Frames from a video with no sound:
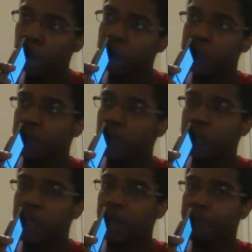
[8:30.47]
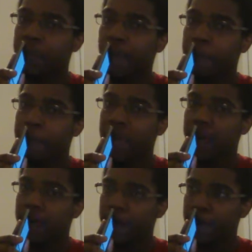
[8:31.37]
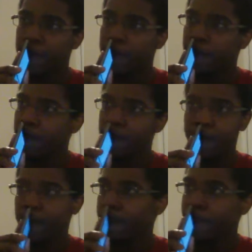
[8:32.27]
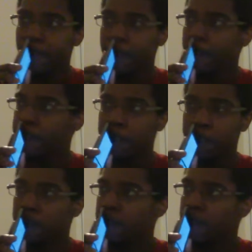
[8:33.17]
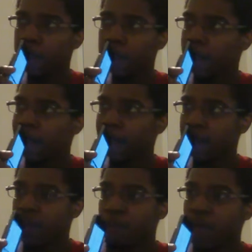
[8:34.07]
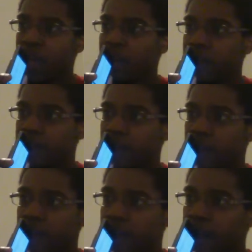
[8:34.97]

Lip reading: They should have kept that banned. They should have stuck that on the ban list and